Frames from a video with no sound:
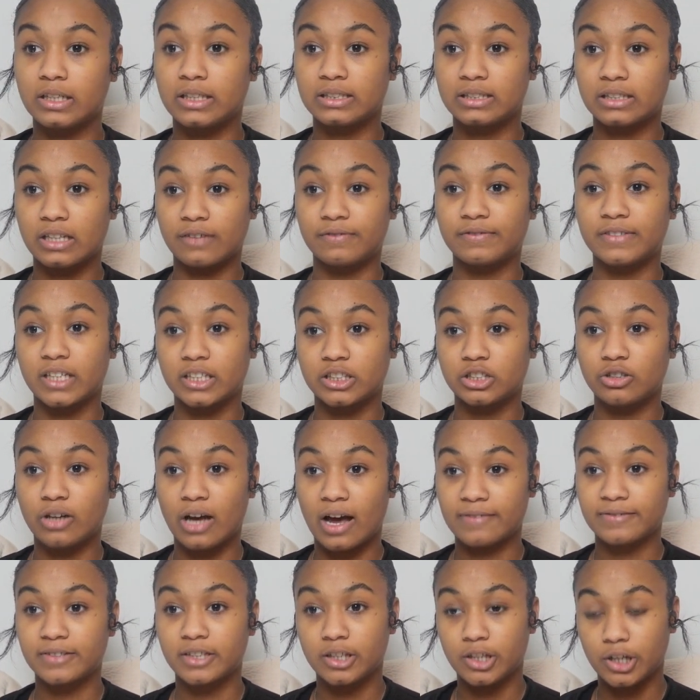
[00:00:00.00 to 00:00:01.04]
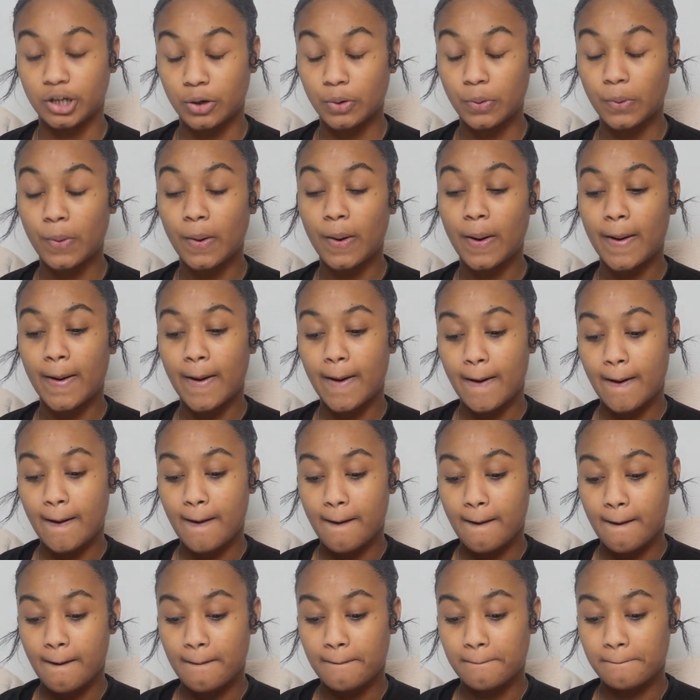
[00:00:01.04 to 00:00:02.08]
the stuff that you have to do.
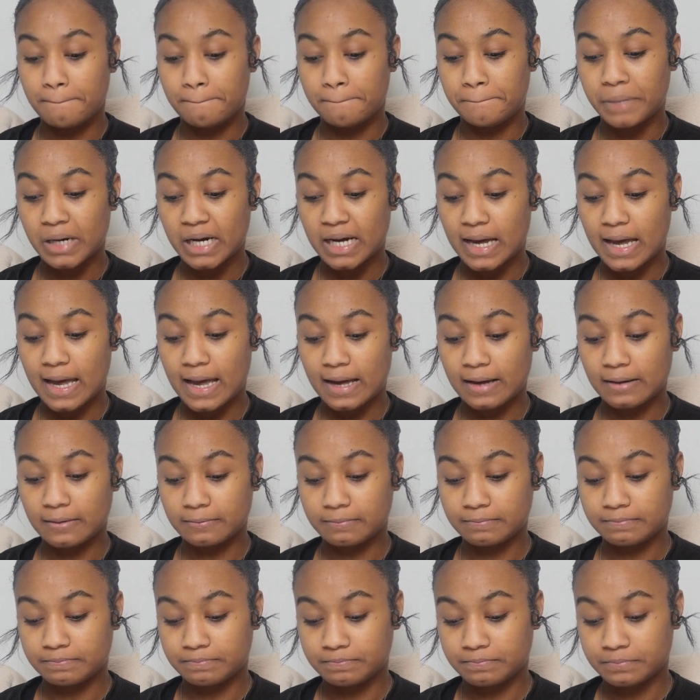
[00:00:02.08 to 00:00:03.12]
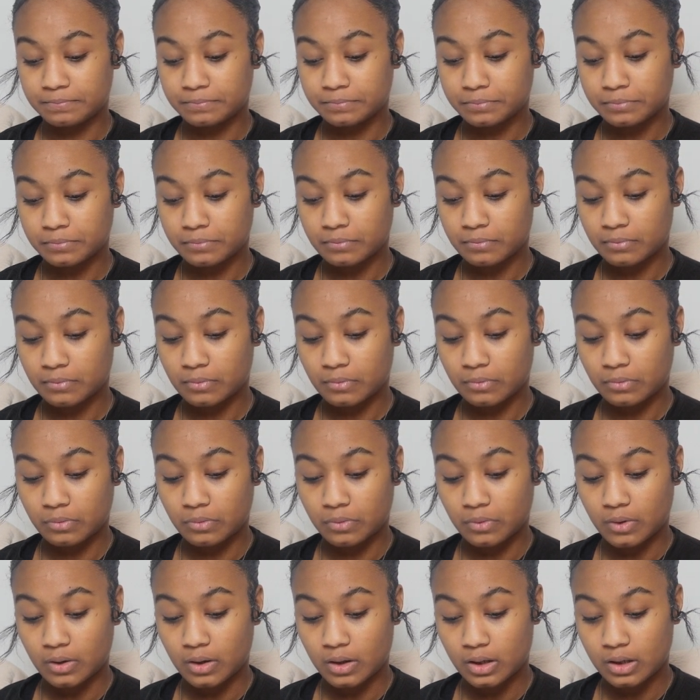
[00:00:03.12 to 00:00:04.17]
But
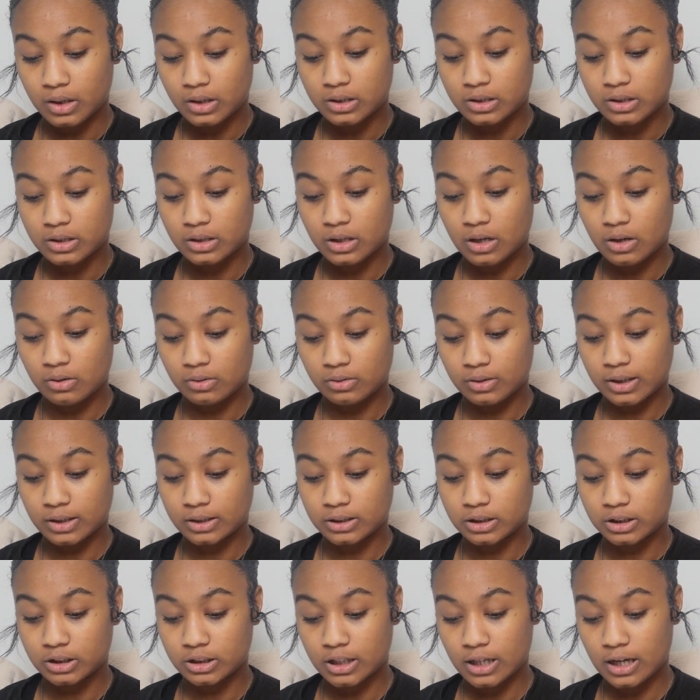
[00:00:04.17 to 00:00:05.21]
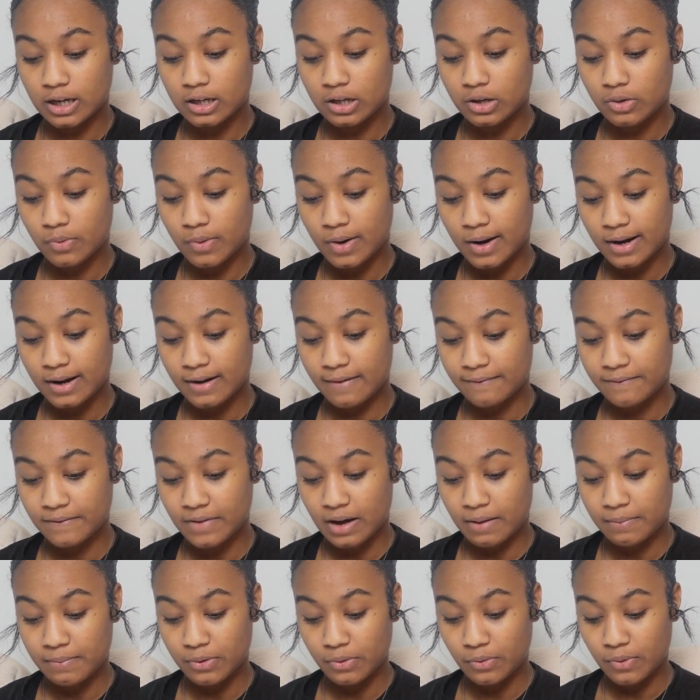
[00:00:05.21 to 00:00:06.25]
so this is January and
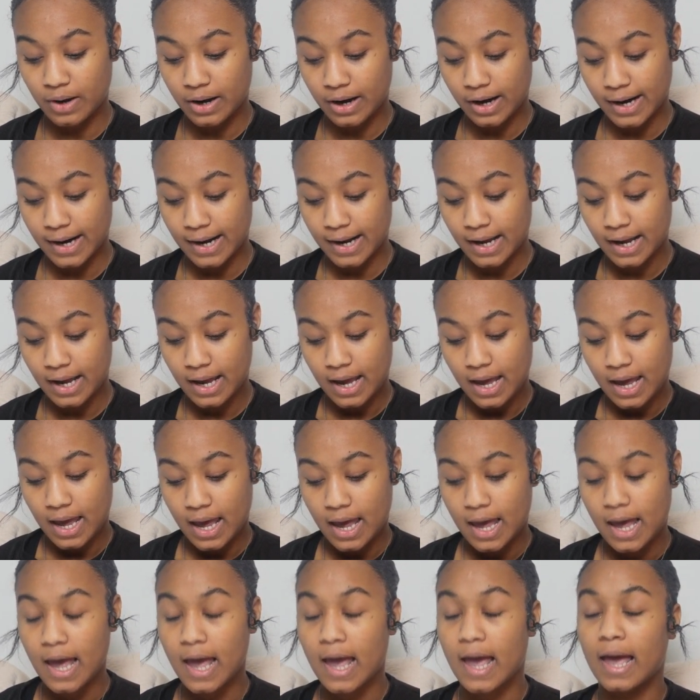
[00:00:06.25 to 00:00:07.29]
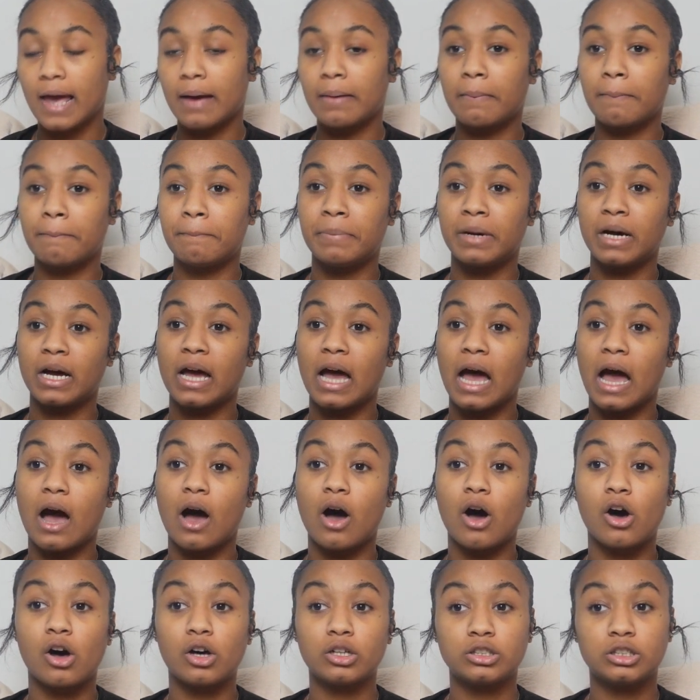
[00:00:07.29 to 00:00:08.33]
February. But I
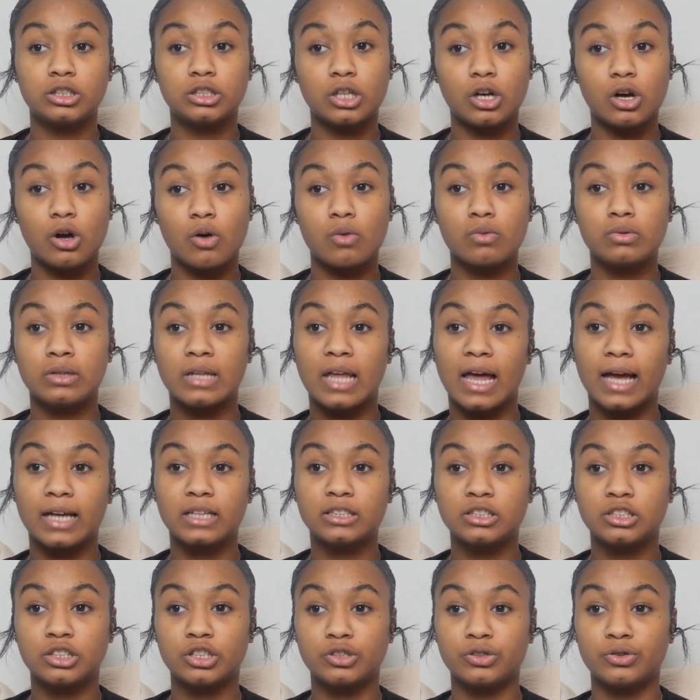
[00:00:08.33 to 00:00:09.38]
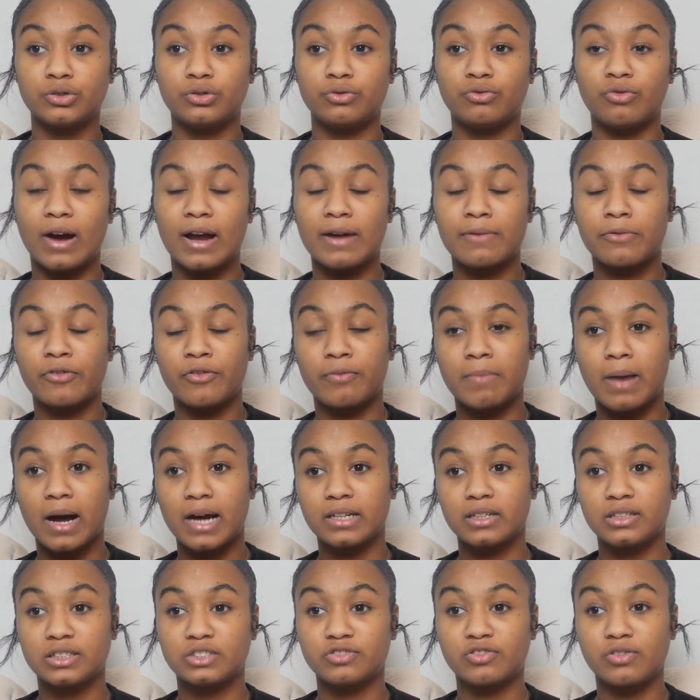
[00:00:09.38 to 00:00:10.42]
also like to write
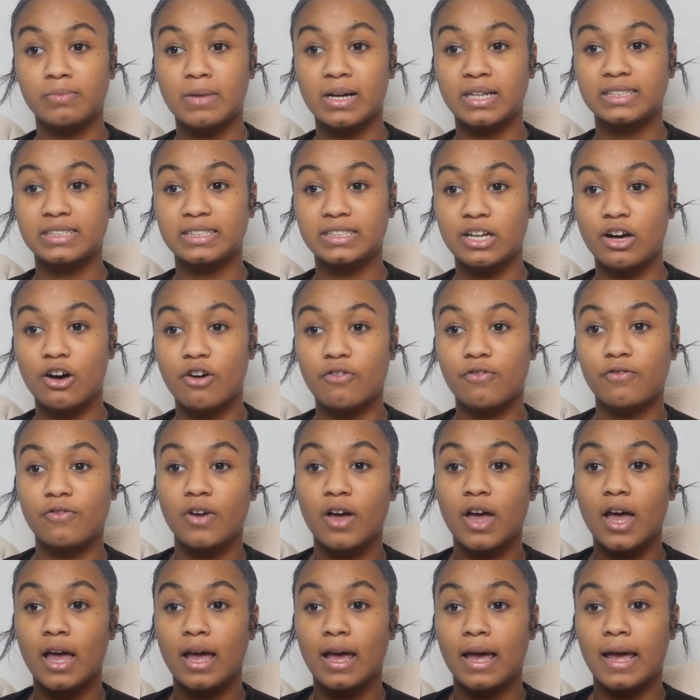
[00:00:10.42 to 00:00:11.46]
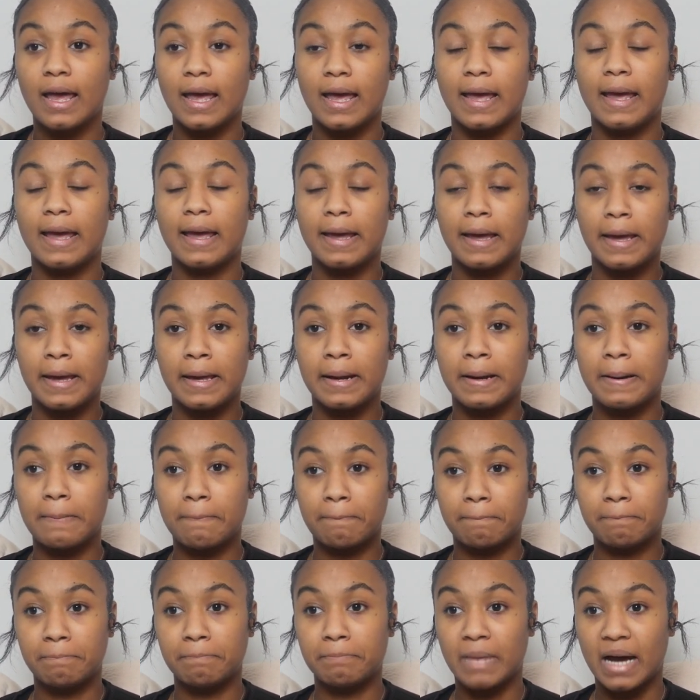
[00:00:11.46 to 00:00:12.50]
reminders for myself and